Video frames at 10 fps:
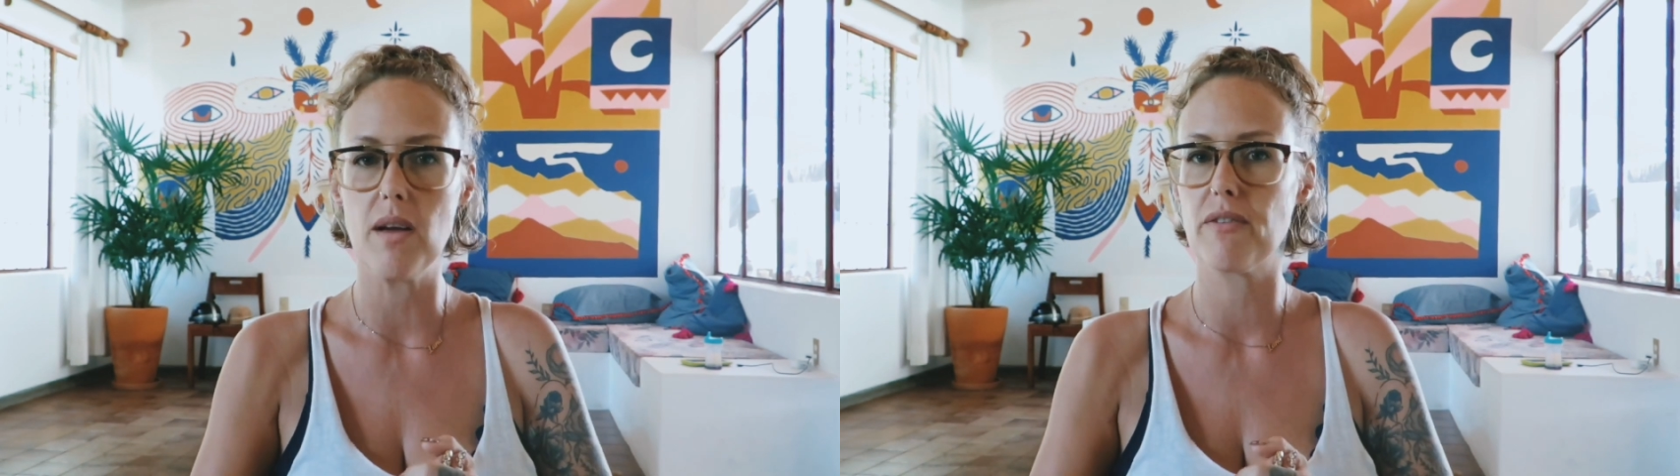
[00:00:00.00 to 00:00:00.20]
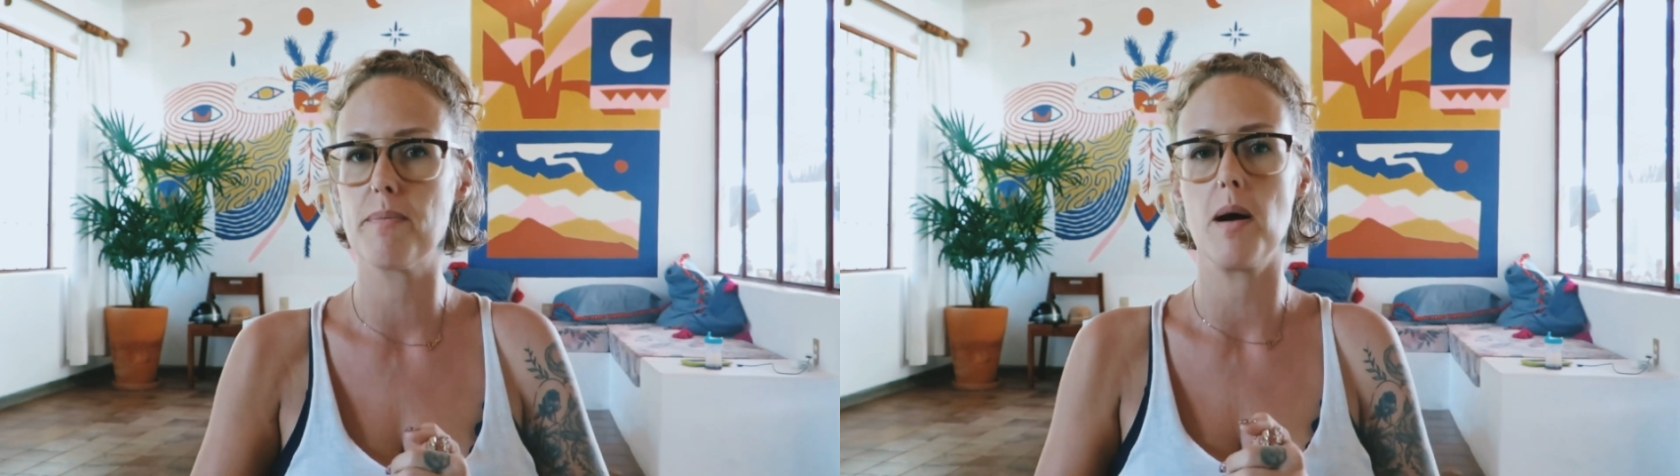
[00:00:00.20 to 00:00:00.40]

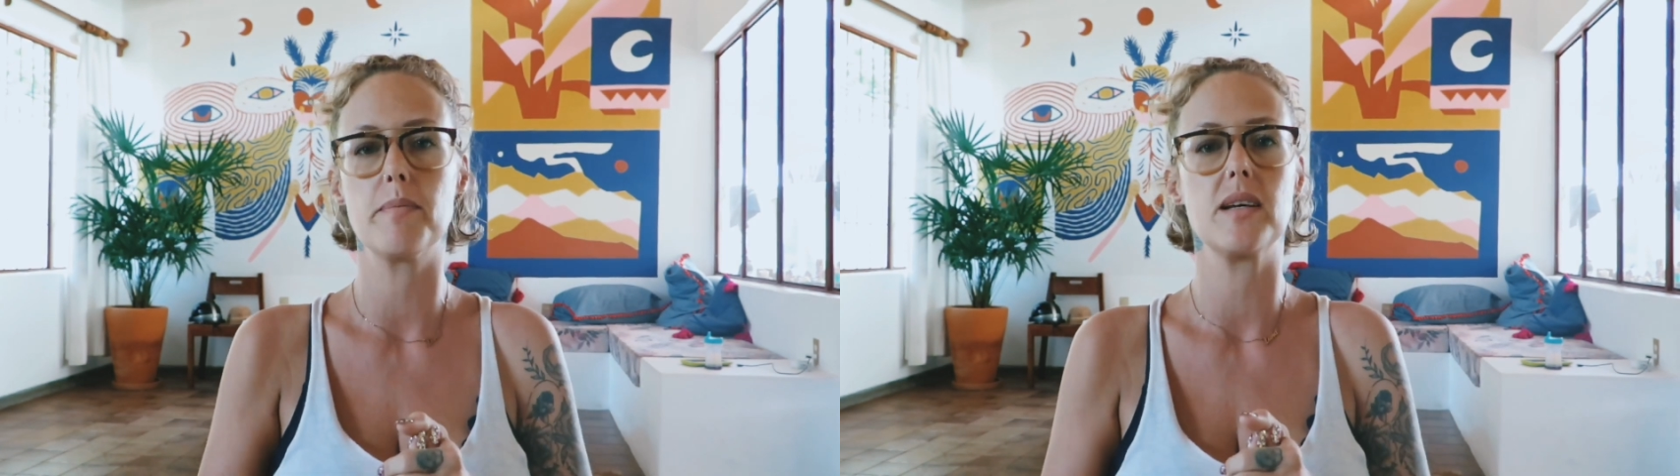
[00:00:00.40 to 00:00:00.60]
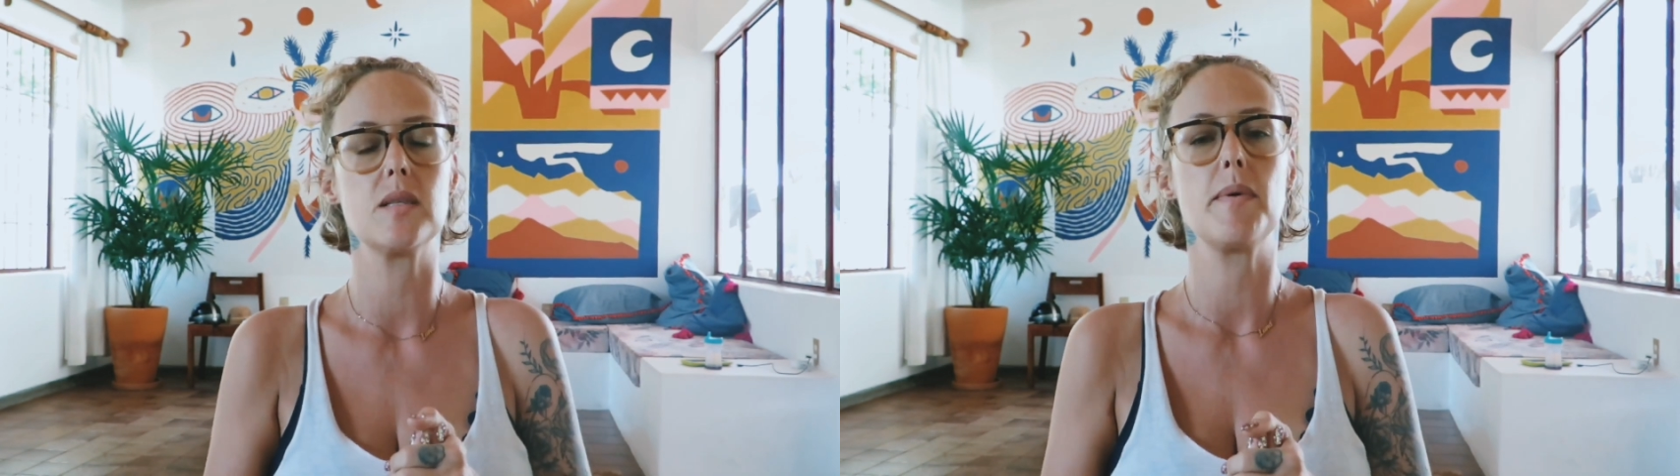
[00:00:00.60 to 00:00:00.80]
wait for
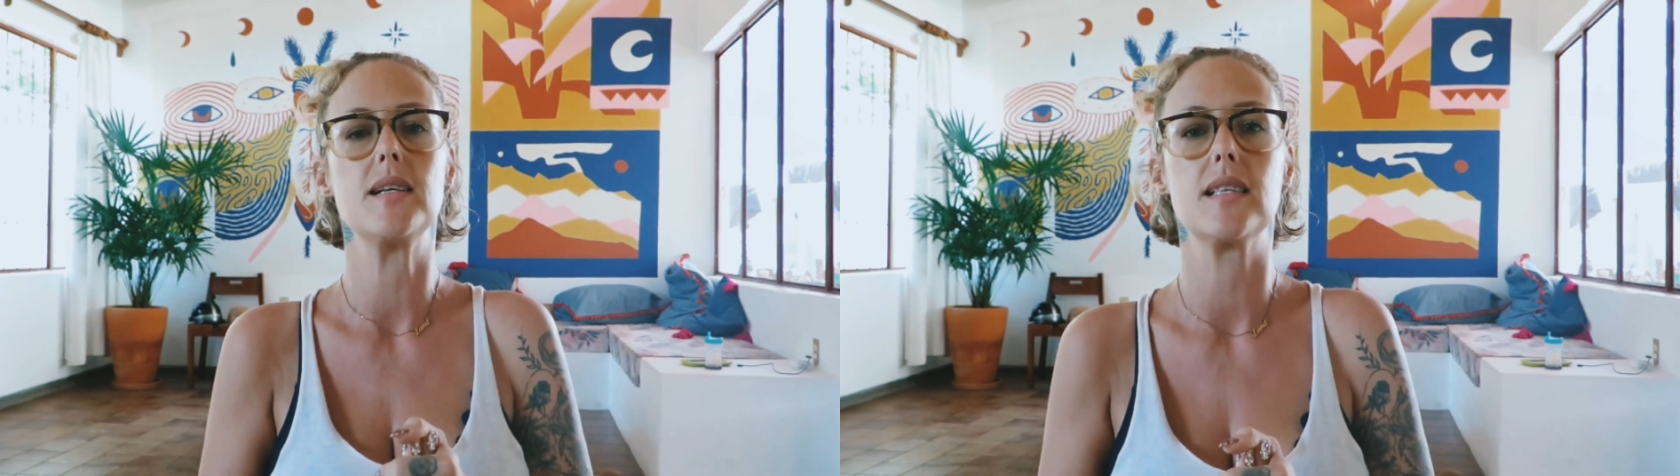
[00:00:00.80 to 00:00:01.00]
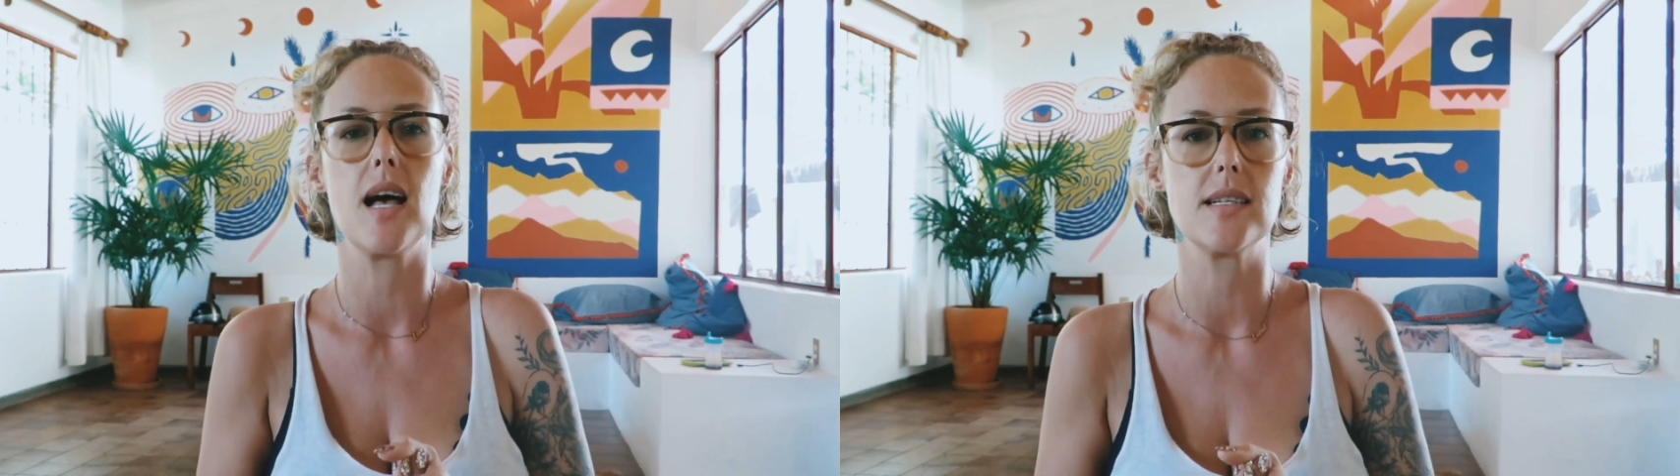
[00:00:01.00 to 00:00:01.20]
pumpkin
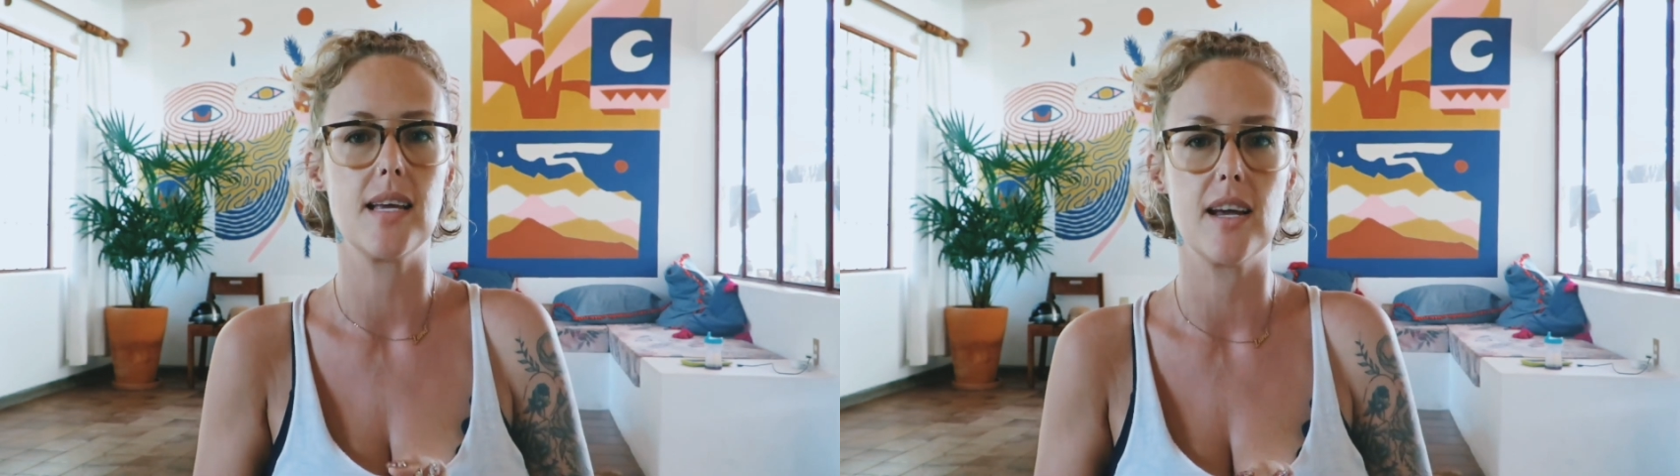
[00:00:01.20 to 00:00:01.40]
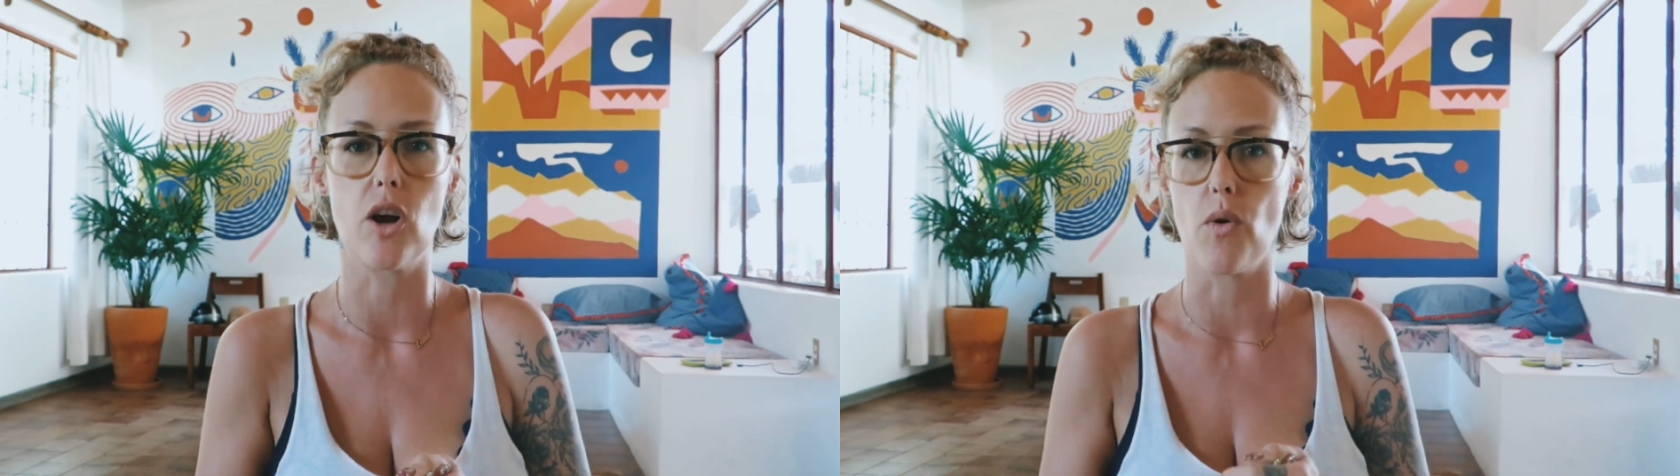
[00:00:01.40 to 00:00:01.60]
spice latte,